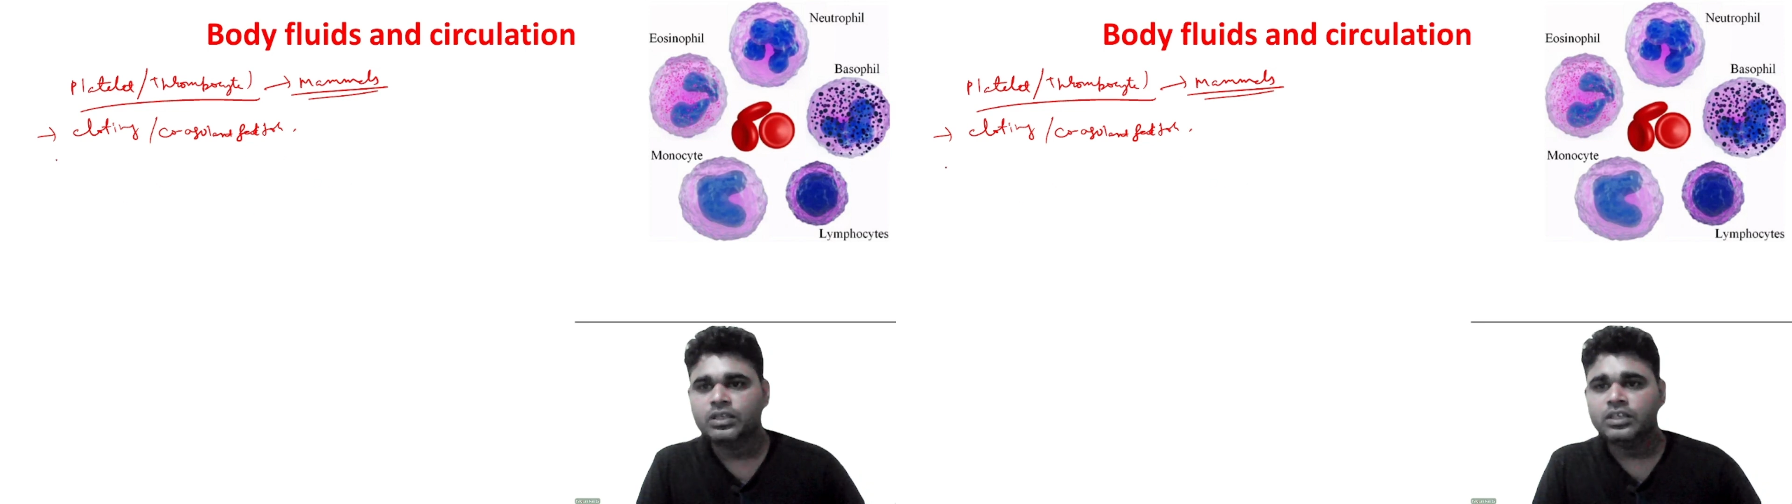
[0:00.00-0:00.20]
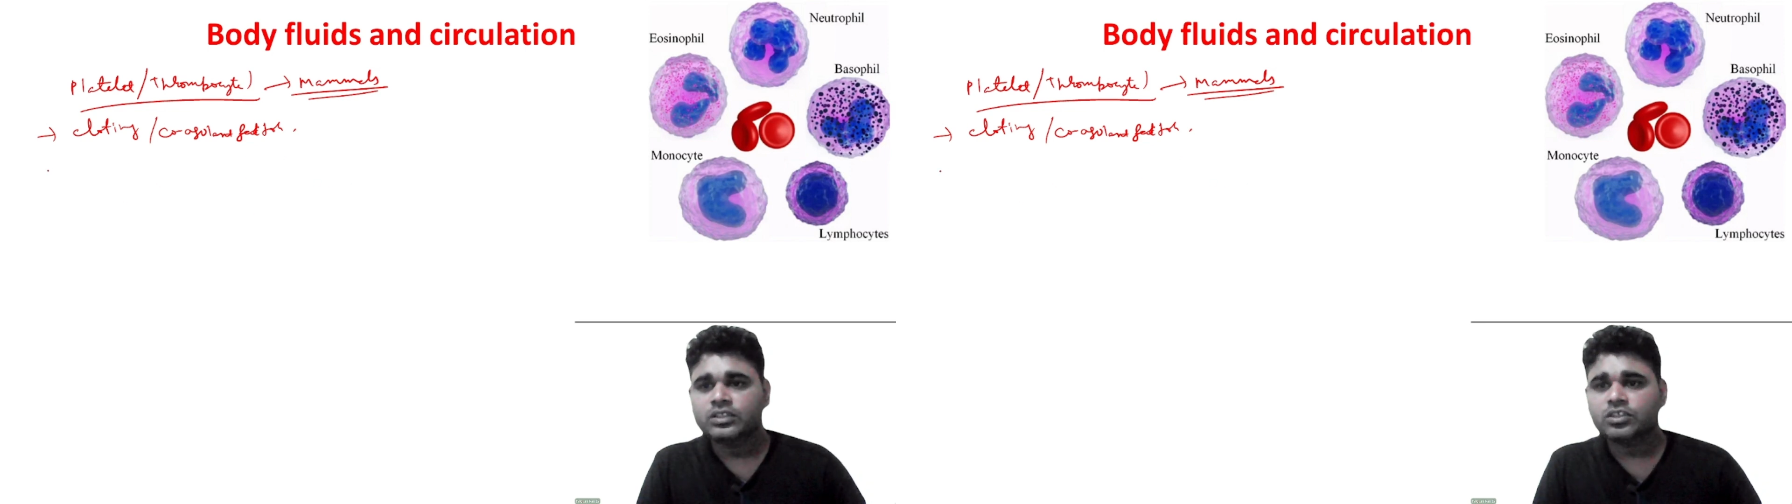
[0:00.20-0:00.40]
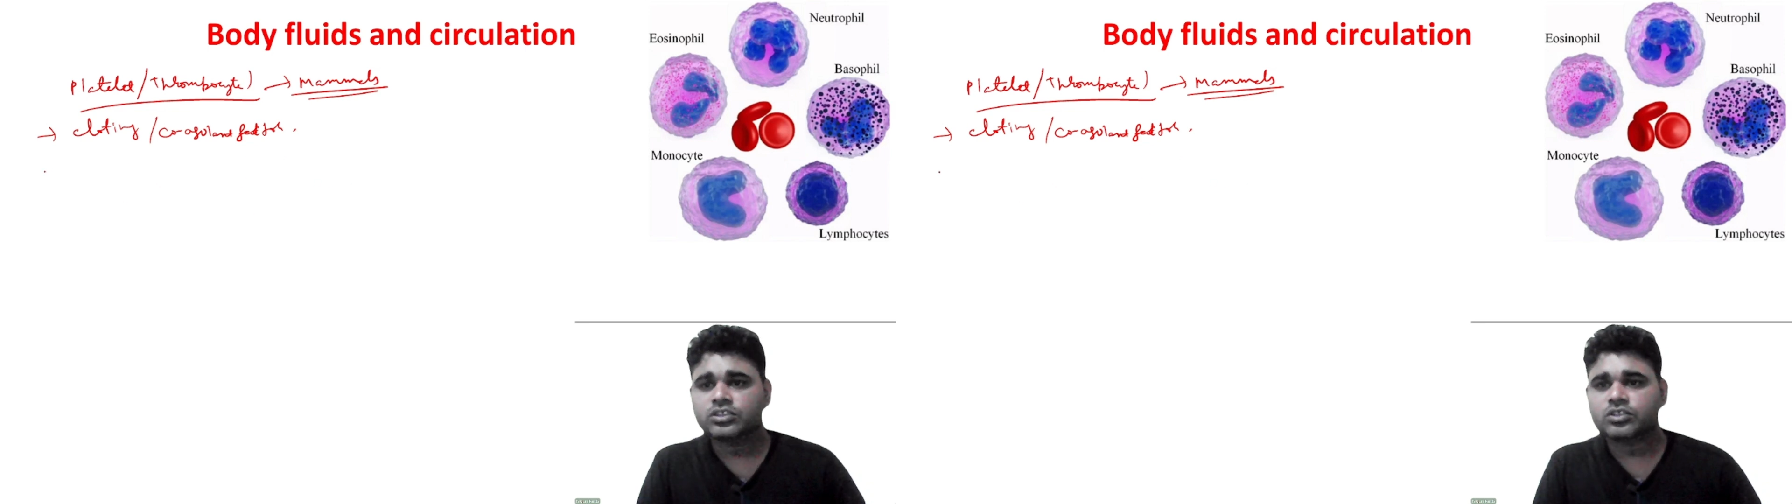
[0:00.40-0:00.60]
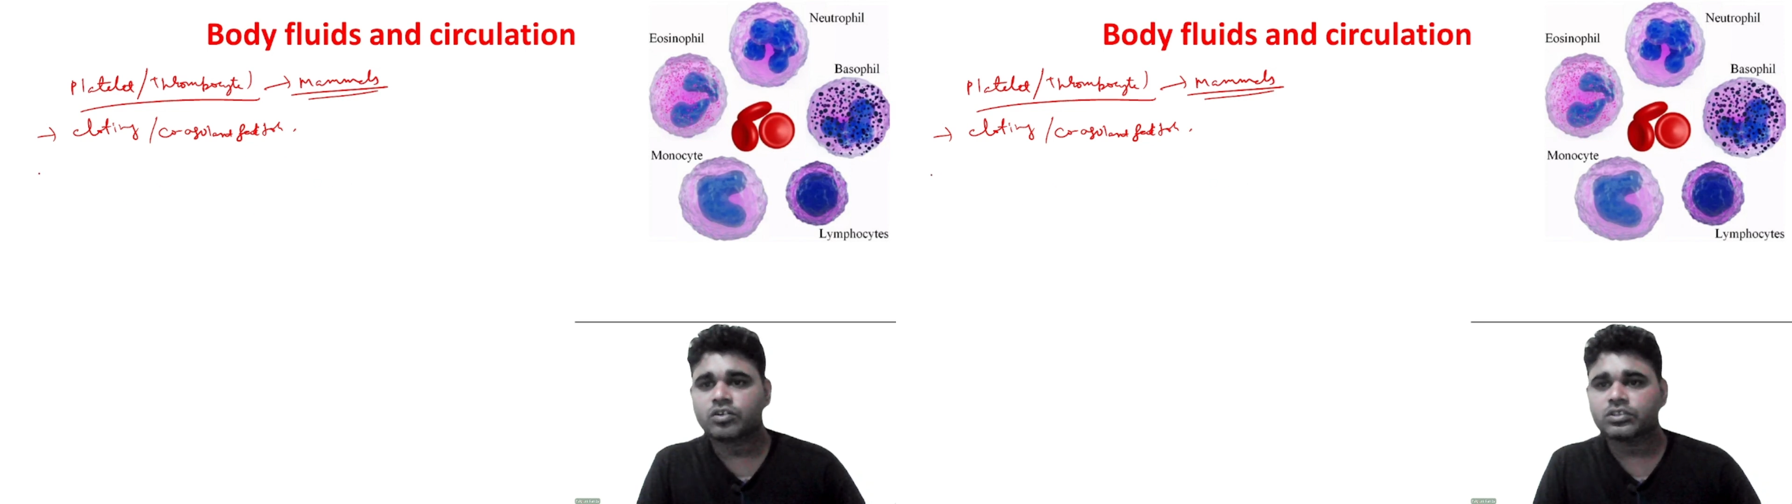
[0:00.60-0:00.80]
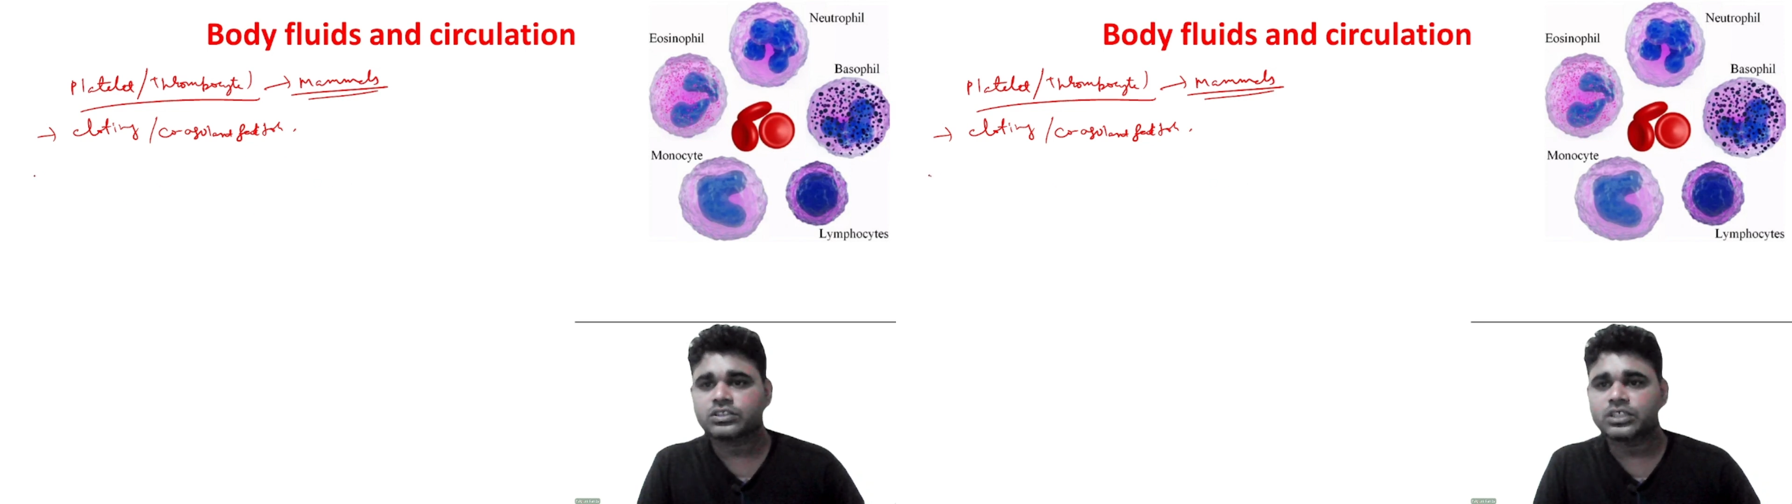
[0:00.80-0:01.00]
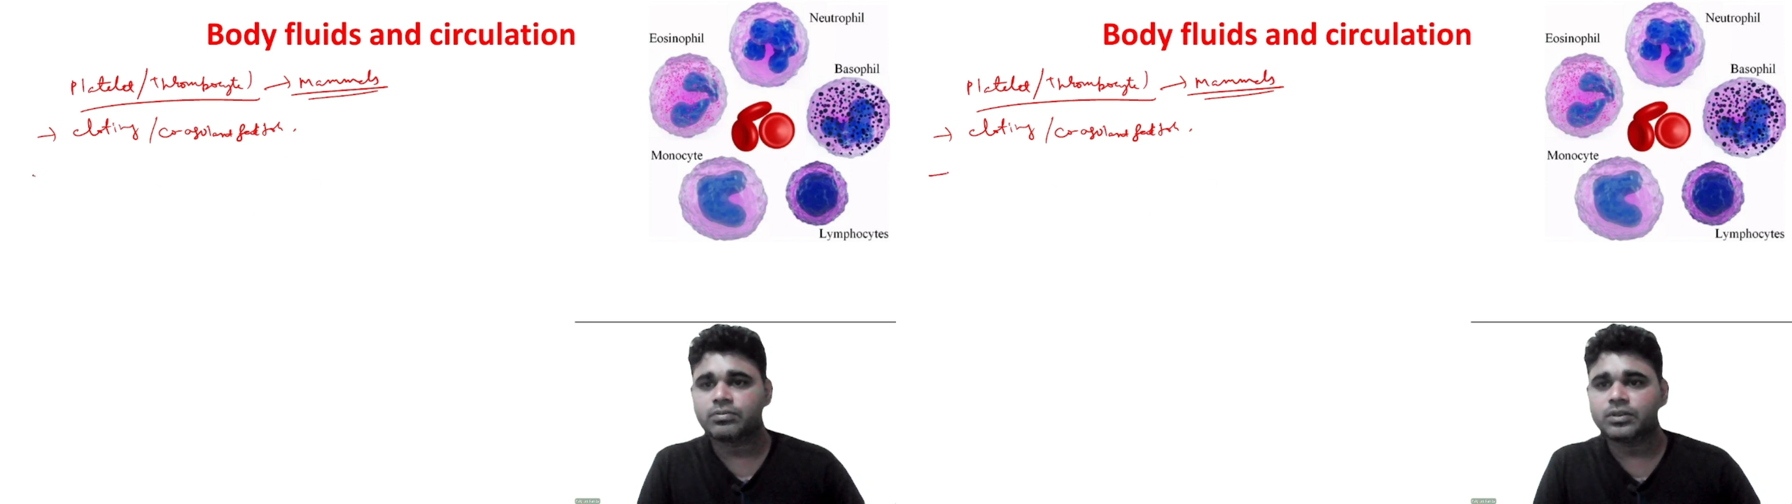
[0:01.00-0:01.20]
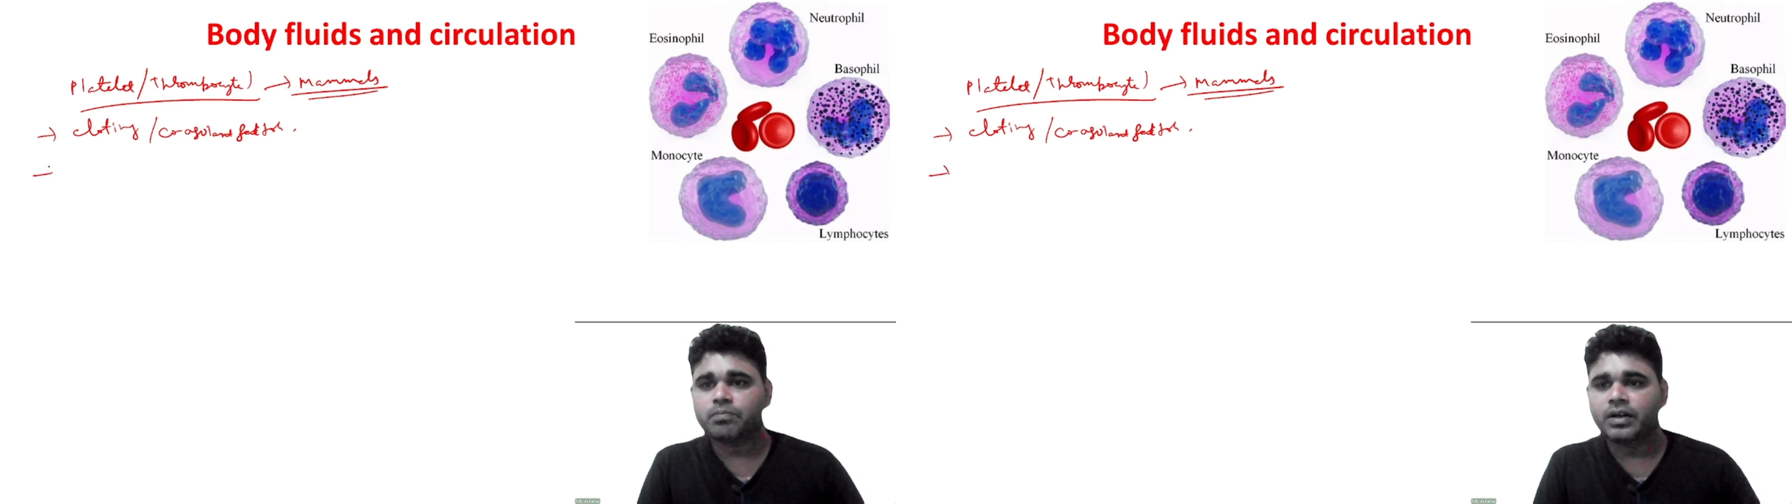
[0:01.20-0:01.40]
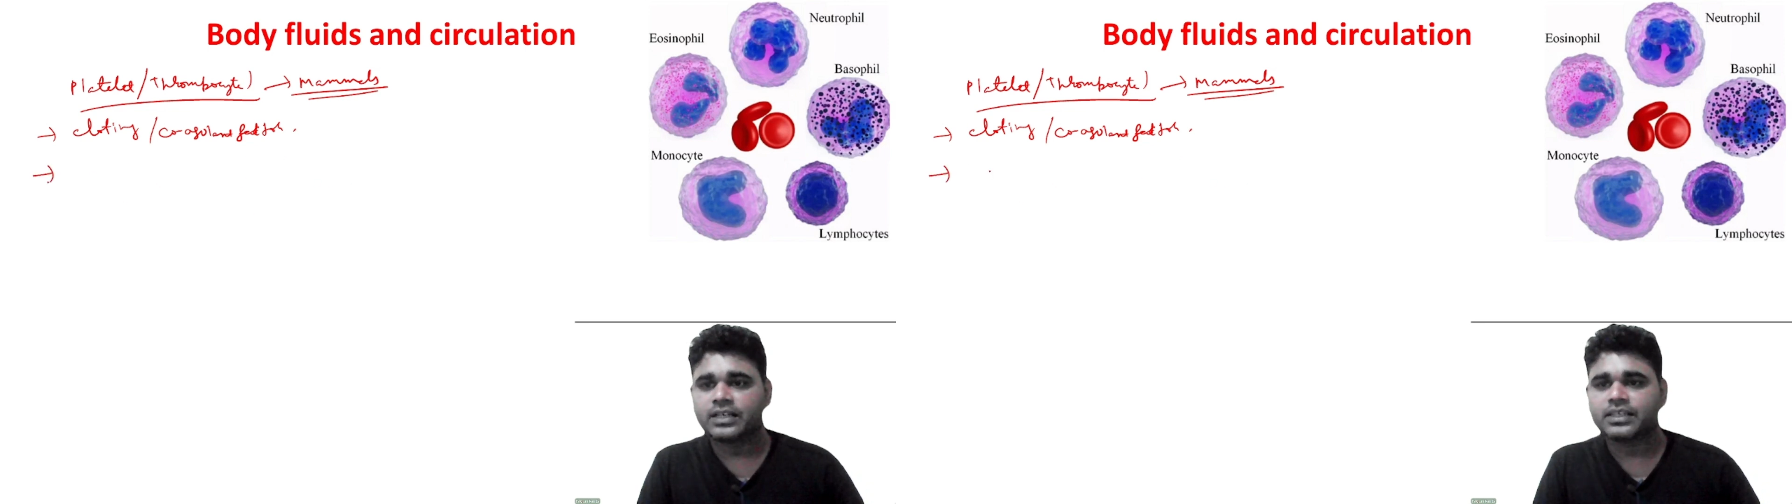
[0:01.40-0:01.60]
the structure of the
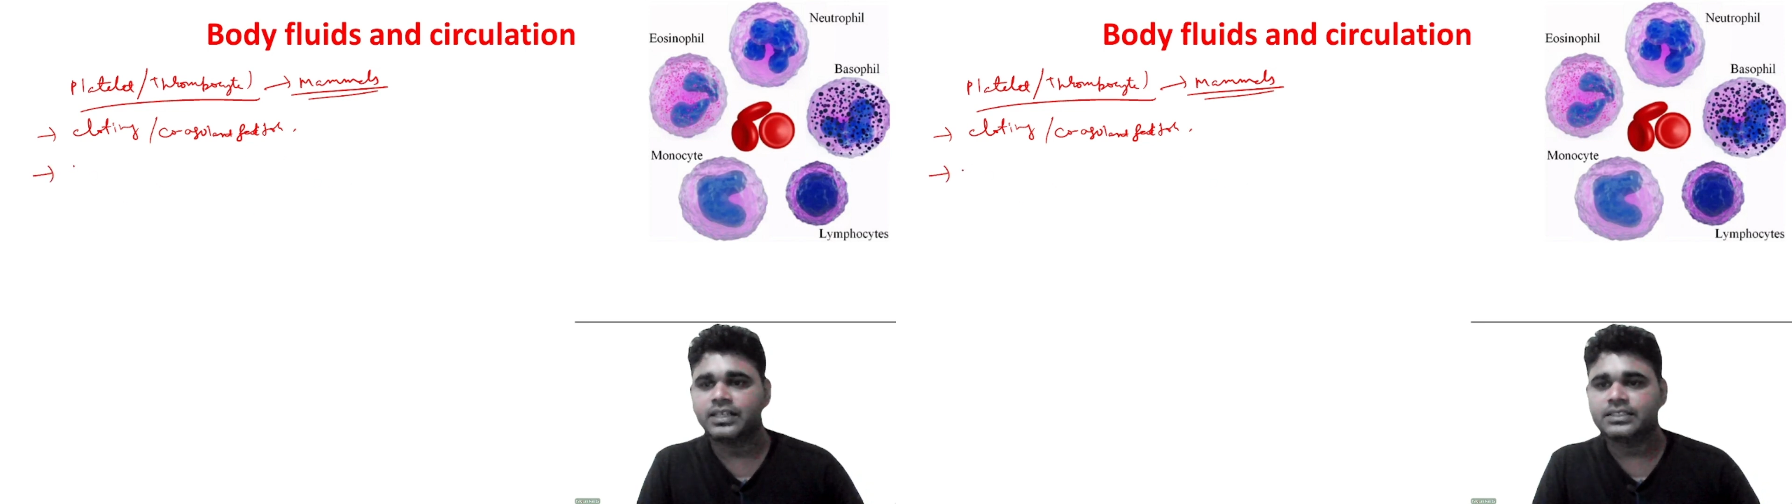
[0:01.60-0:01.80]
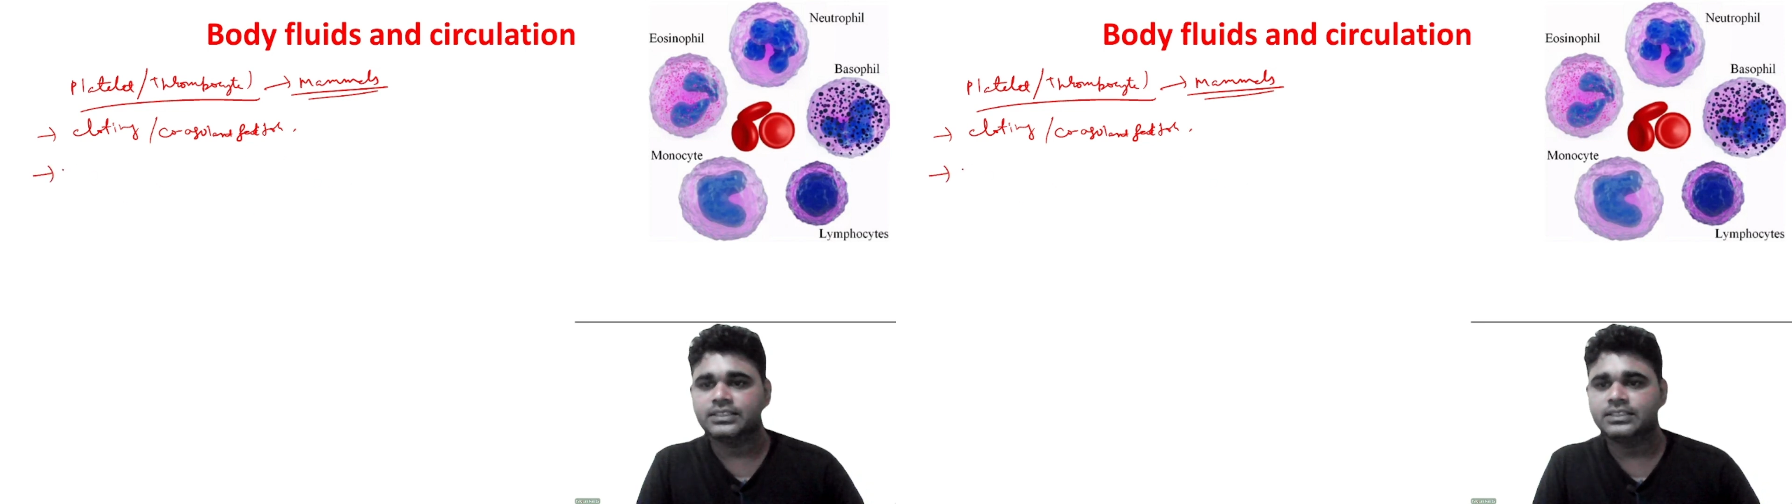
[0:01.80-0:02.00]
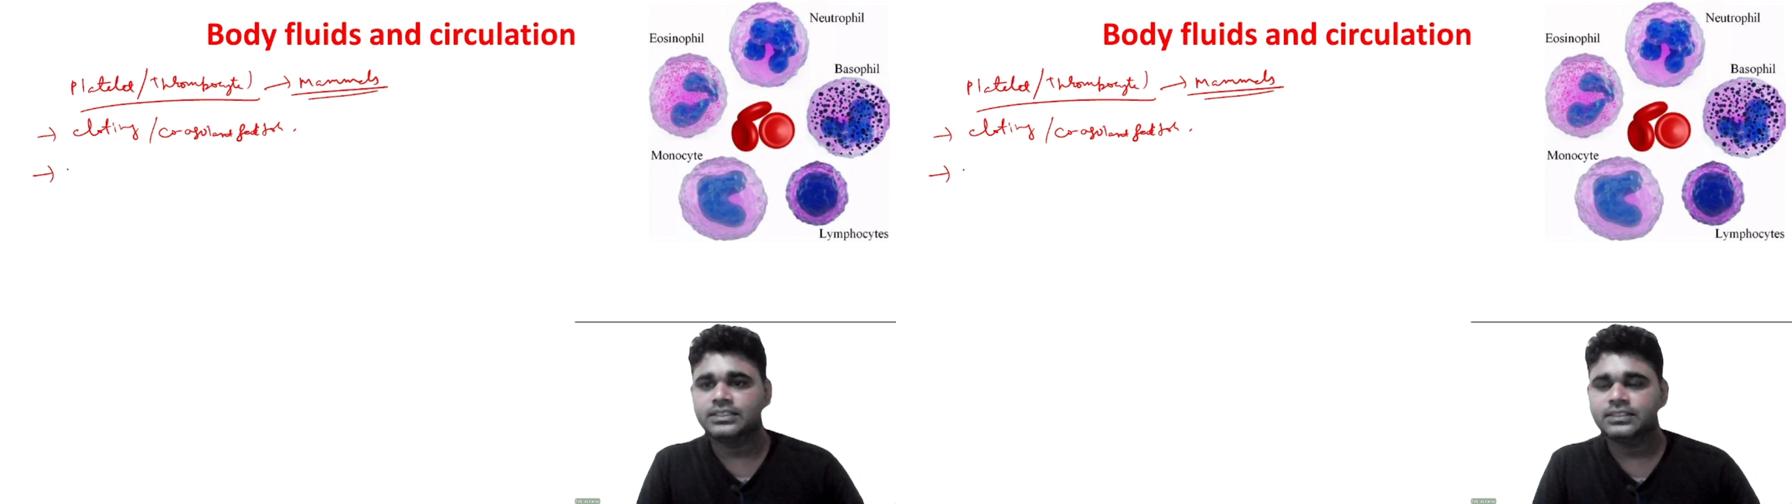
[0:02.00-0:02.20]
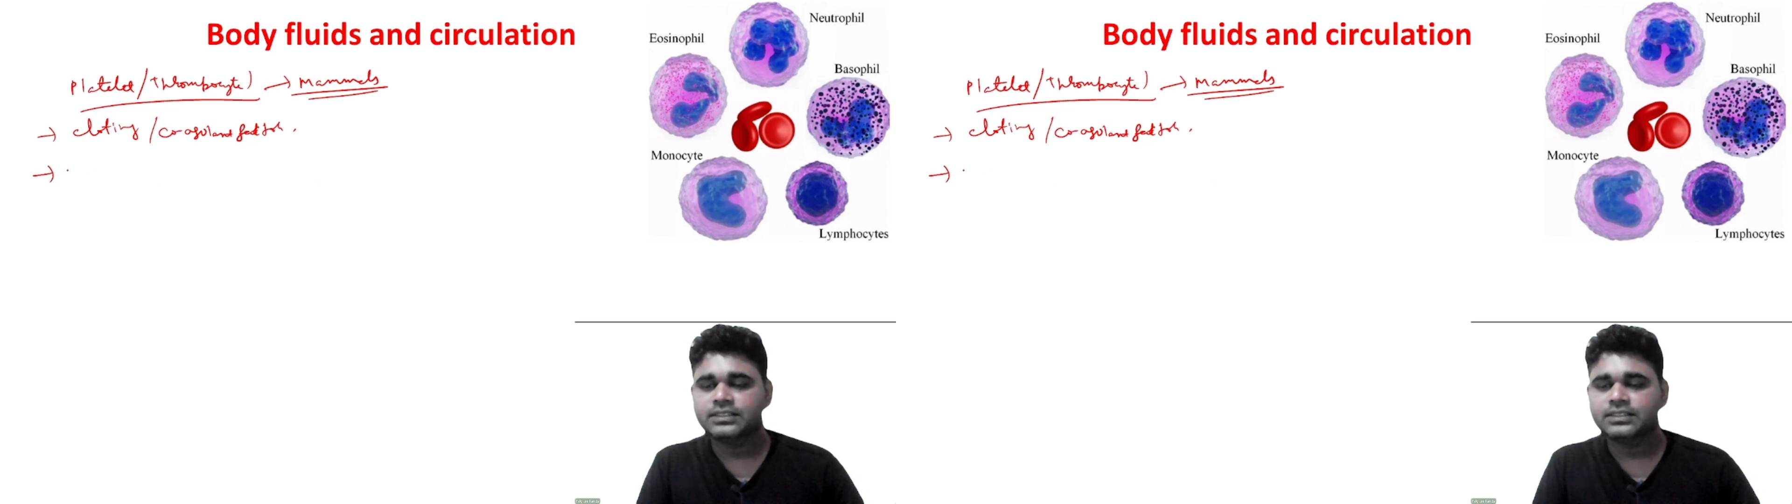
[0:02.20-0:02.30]
platelet is